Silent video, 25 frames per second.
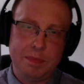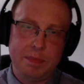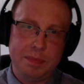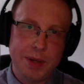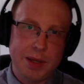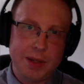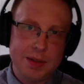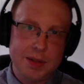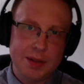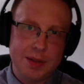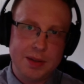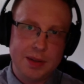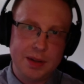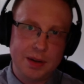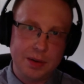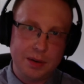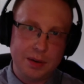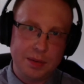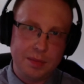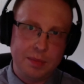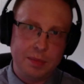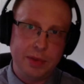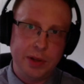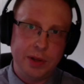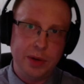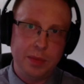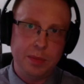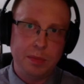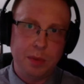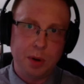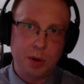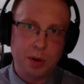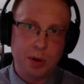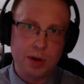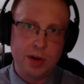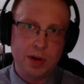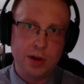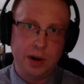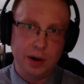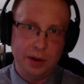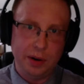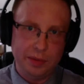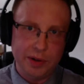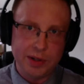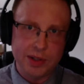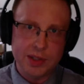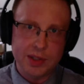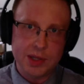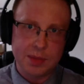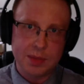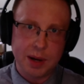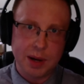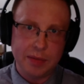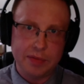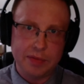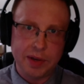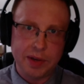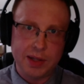bas- they're they're more nervous about